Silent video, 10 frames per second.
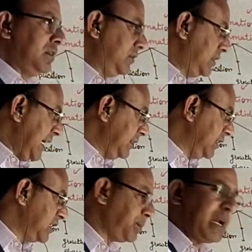Then
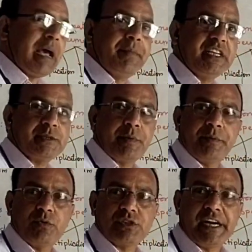this primary
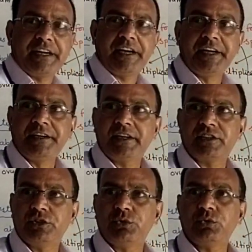spermatocyte
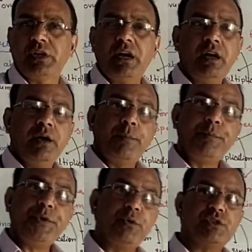enters into the
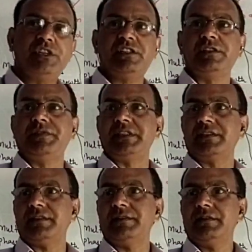meiosis
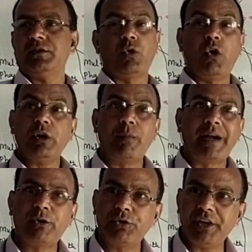division, not
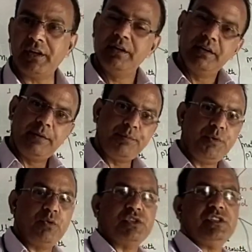mitotic,
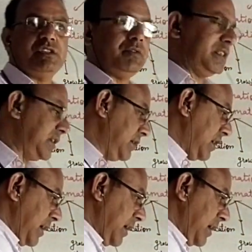meiosis division.